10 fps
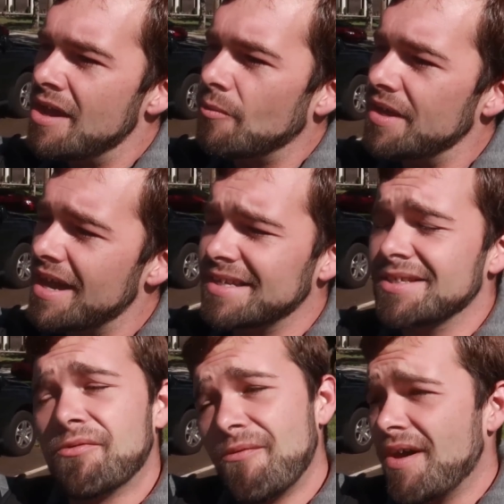We
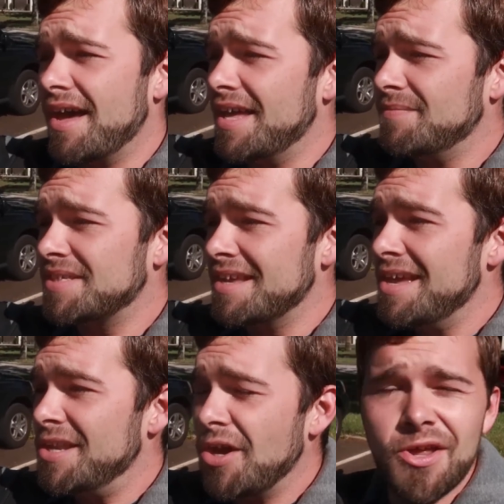got Revives.
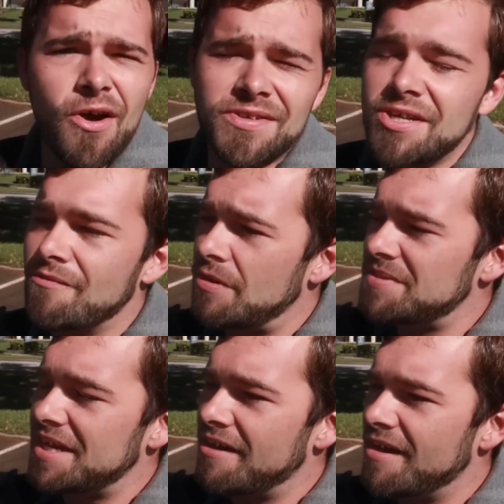No Unova Stone from
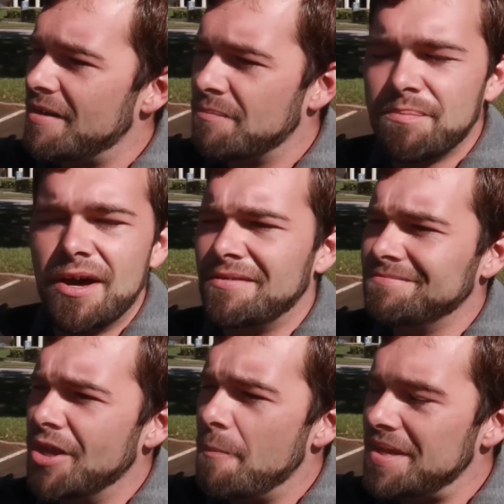Sierra,
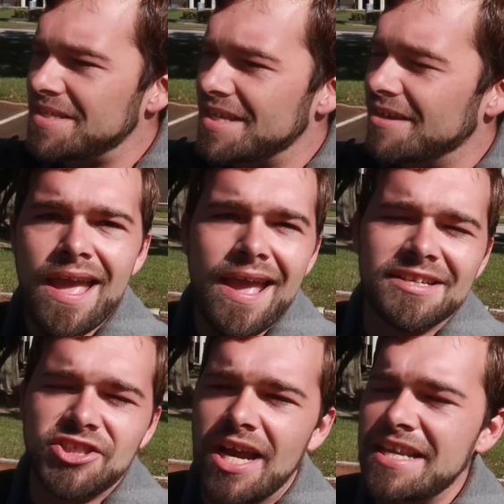but no big
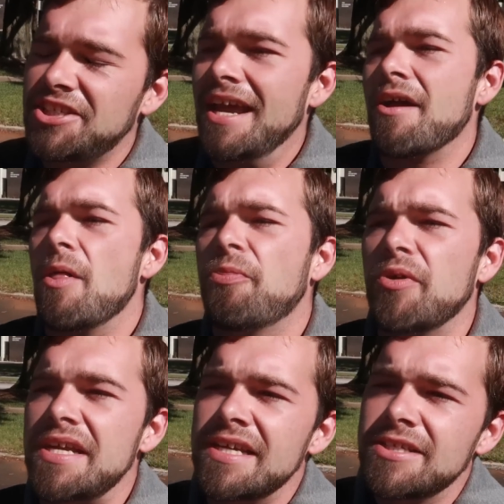And shiny check on
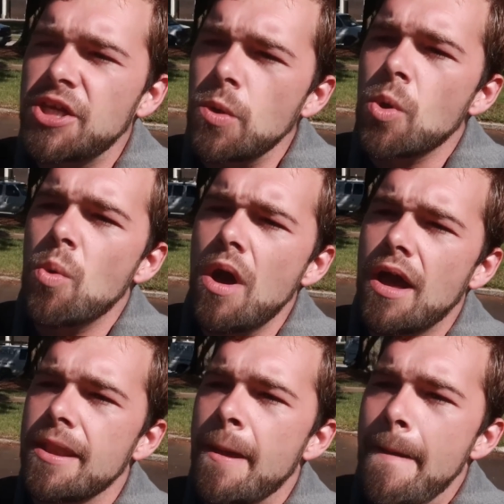three, two,
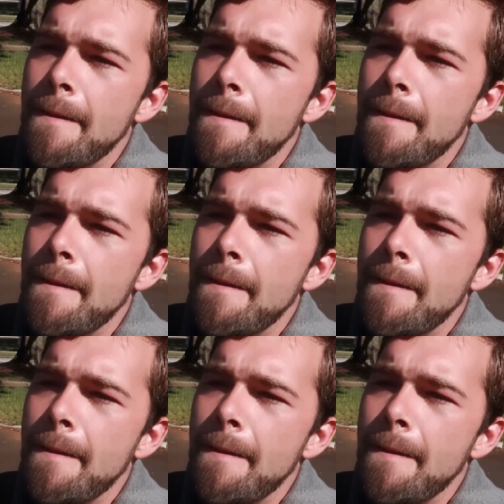one.